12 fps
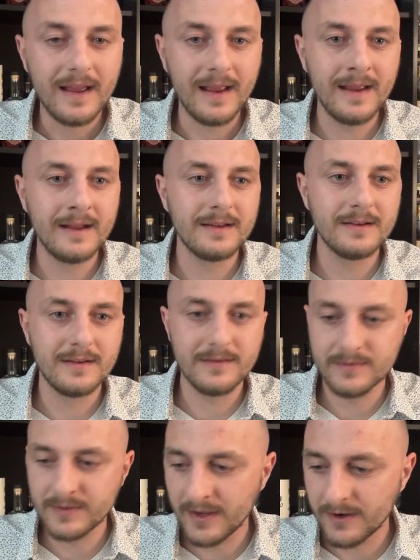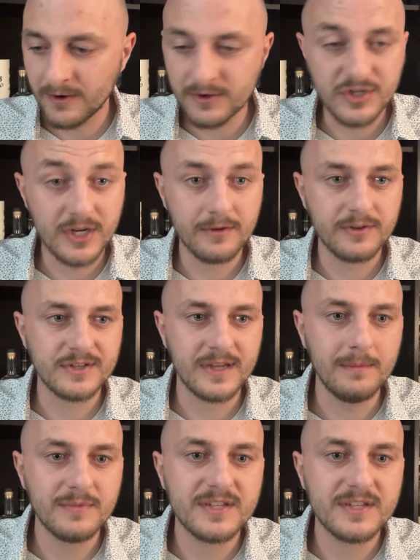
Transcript: and they all share the same